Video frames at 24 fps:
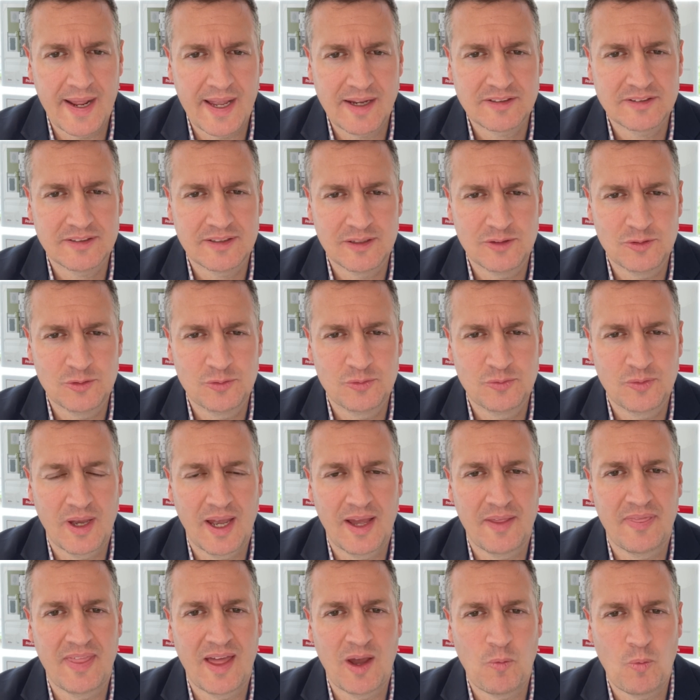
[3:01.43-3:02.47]
active
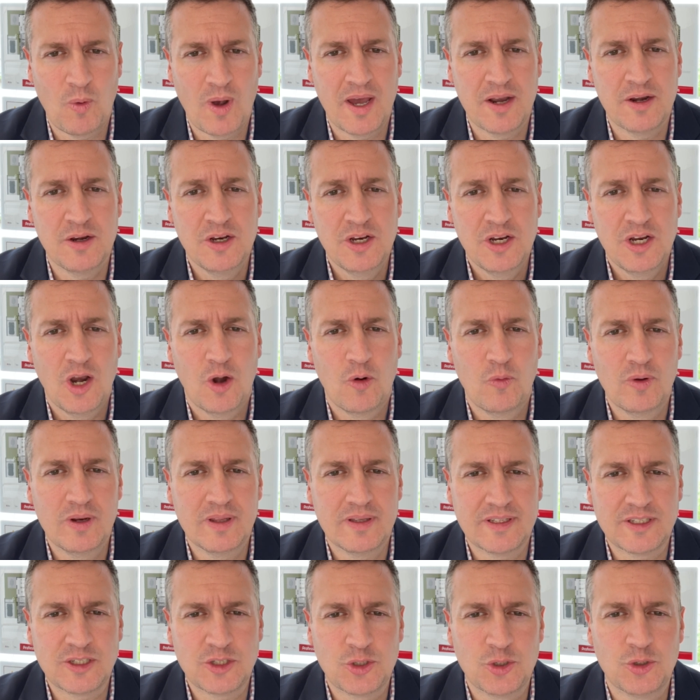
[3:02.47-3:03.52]
at that one. A
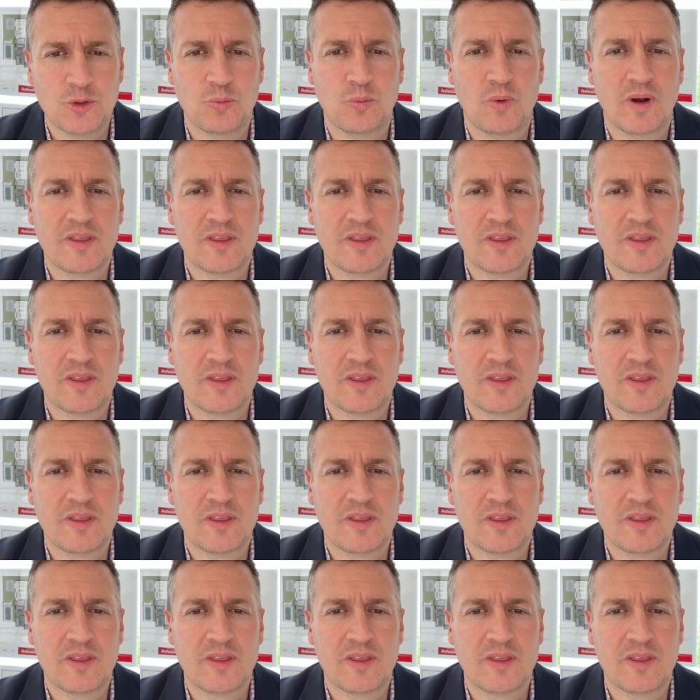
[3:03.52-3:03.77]
really cute